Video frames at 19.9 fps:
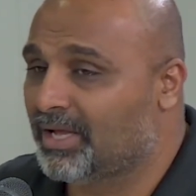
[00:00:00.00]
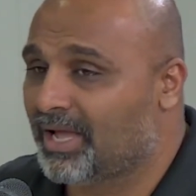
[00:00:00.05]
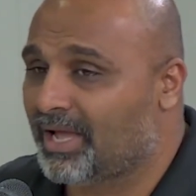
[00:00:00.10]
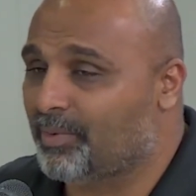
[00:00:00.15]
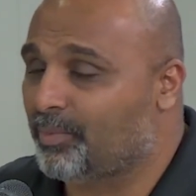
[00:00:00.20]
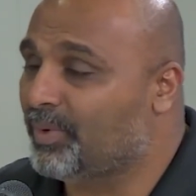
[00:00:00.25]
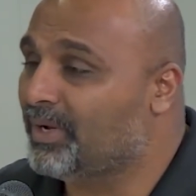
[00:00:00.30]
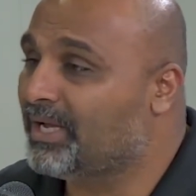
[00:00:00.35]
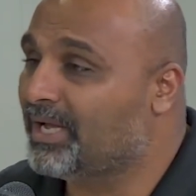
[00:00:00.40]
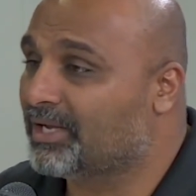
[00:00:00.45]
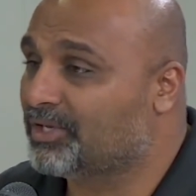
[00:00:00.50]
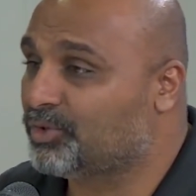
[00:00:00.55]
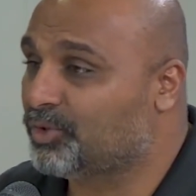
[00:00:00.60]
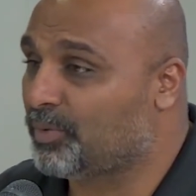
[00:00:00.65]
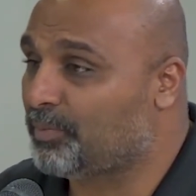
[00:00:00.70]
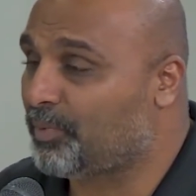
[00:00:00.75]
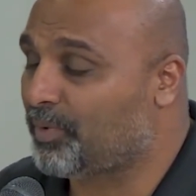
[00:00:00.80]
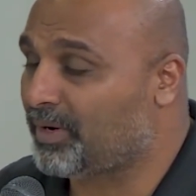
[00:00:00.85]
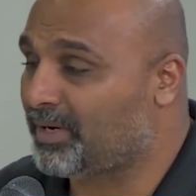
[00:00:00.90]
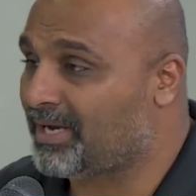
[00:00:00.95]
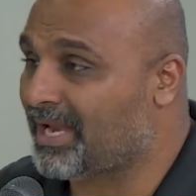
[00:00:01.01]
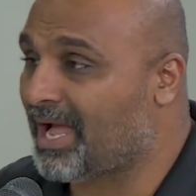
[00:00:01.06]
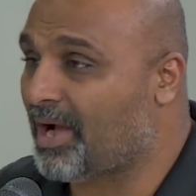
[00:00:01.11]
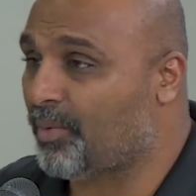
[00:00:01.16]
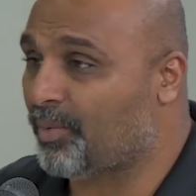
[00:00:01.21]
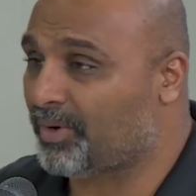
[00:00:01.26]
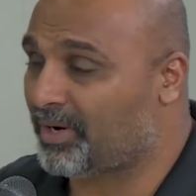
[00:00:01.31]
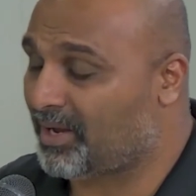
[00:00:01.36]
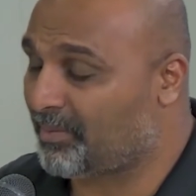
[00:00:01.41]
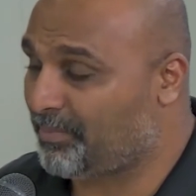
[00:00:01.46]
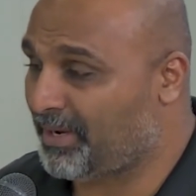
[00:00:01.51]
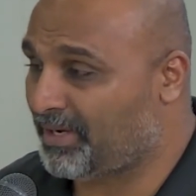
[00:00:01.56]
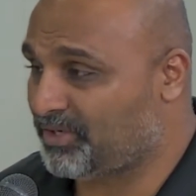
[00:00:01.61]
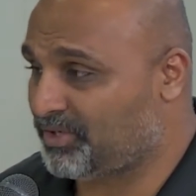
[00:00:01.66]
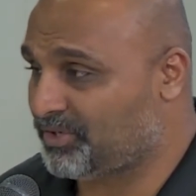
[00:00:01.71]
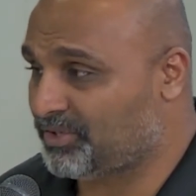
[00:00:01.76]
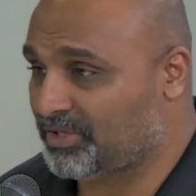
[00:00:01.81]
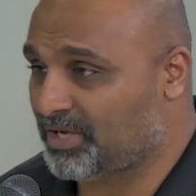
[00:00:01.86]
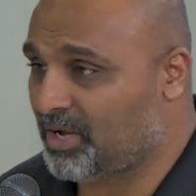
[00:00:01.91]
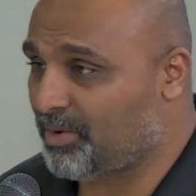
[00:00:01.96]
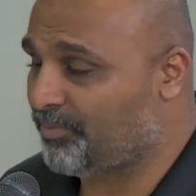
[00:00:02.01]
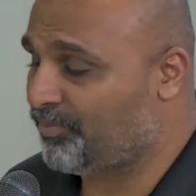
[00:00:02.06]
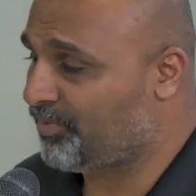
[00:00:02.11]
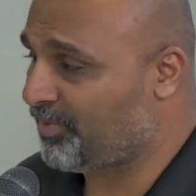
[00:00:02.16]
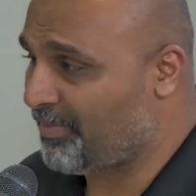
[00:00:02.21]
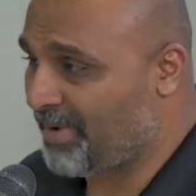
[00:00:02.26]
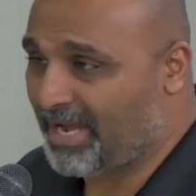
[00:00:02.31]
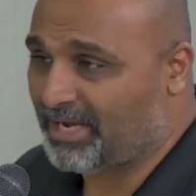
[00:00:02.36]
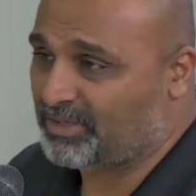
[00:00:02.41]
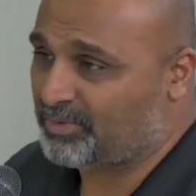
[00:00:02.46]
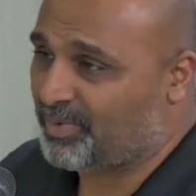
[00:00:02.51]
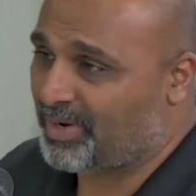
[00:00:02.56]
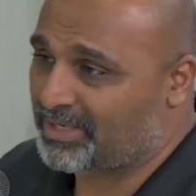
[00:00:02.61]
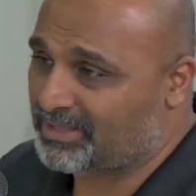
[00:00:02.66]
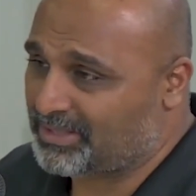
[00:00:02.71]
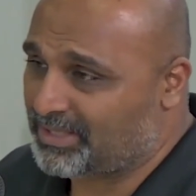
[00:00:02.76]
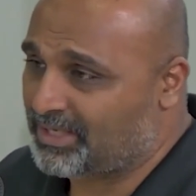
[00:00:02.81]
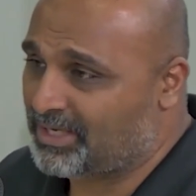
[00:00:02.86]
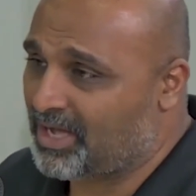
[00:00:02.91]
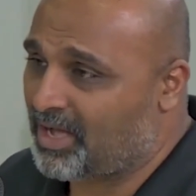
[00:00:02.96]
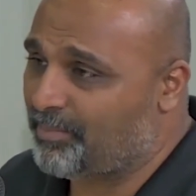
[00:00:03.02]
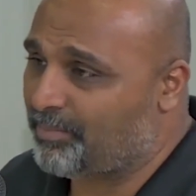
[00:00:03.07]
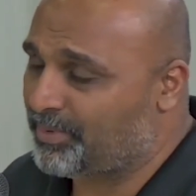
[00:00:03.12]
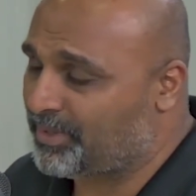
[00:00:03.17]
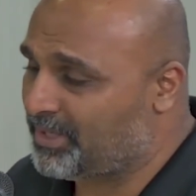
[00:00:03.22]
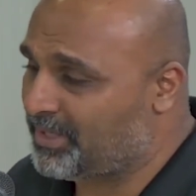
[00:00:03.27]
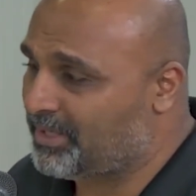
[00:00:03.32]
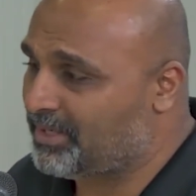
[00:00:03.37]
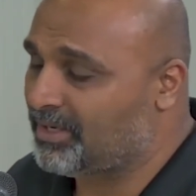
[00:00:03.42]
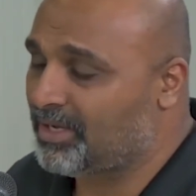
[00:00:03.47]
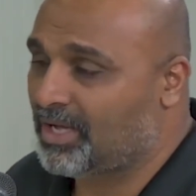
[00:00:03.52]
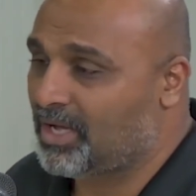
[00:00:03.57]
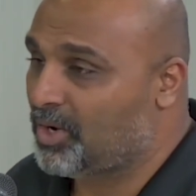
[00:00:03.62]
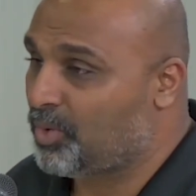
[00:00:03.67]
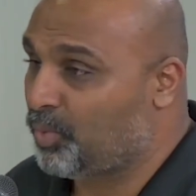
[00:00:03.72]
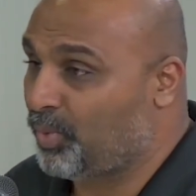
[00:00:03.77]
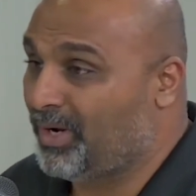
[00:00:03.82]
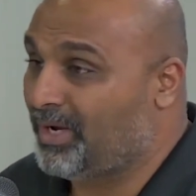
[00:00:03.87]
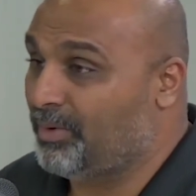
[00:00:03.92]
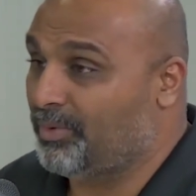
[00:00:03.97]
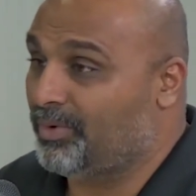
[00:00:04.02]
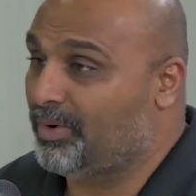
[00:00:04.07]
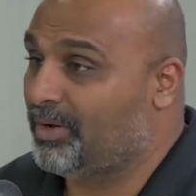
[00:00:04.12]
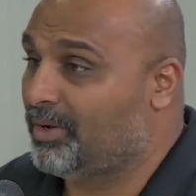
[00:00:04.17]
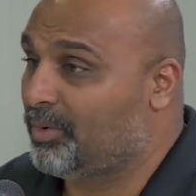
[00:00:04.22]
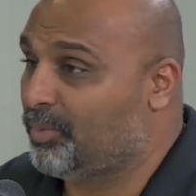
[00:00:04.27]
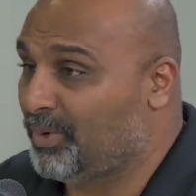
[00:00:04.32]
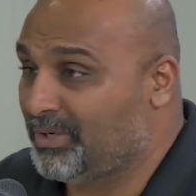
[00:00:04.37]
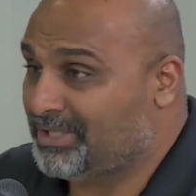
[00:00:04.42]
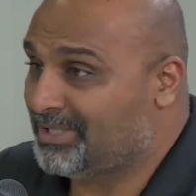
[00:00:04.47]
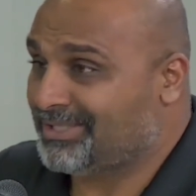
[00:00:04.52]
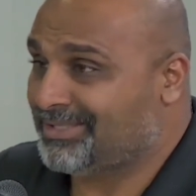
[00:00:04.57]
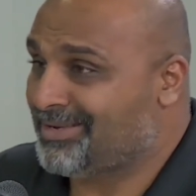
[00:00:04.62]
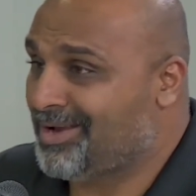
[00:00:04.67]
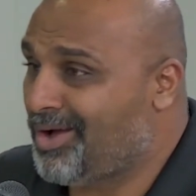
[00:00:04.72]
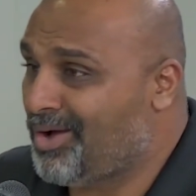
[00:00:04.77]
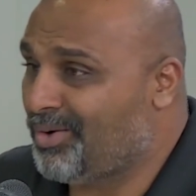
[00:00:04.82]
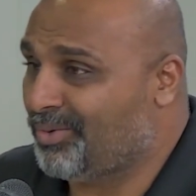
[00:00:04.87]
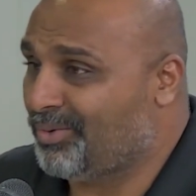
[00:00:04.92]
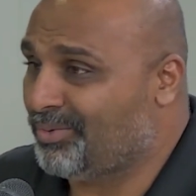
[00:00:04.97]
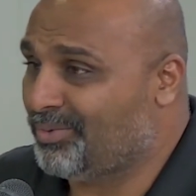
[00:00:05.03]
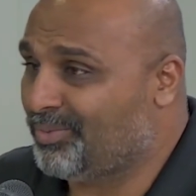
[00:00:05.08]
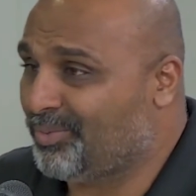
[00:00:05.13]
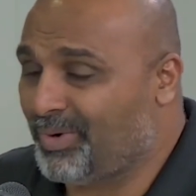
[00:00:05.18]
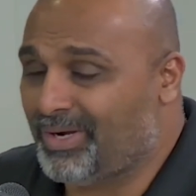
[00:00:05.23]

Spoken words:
And we get to a point now when our patients come from XYZ company, we just know.